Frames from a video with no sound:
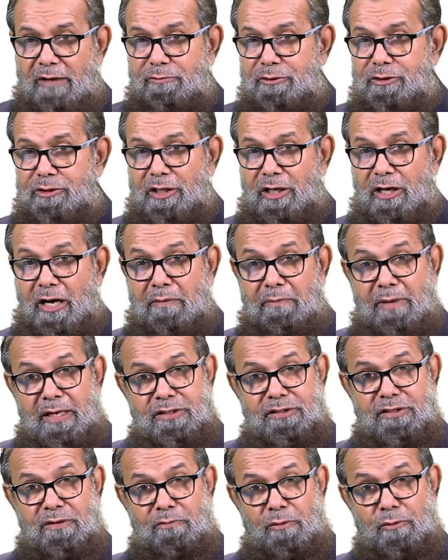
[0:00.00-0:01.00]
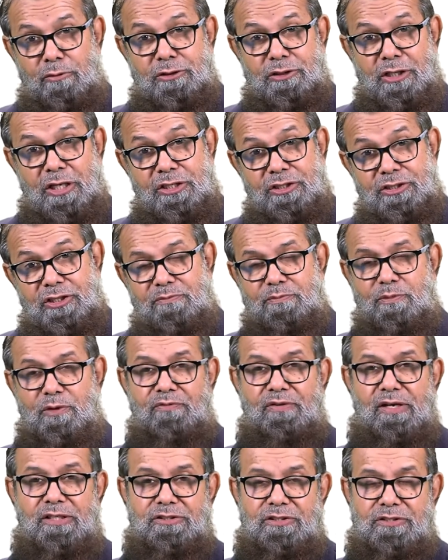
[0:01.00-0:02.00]
would say among the most ancient
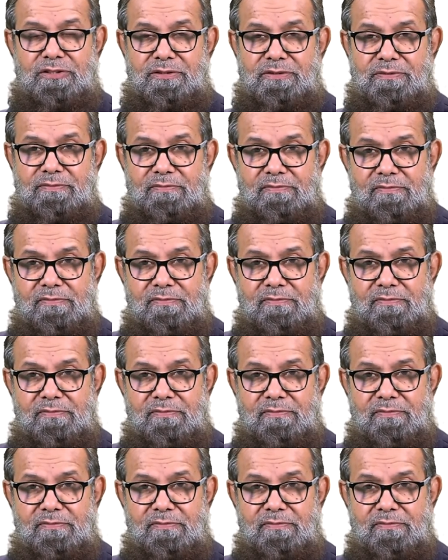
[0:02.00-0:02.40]
professions.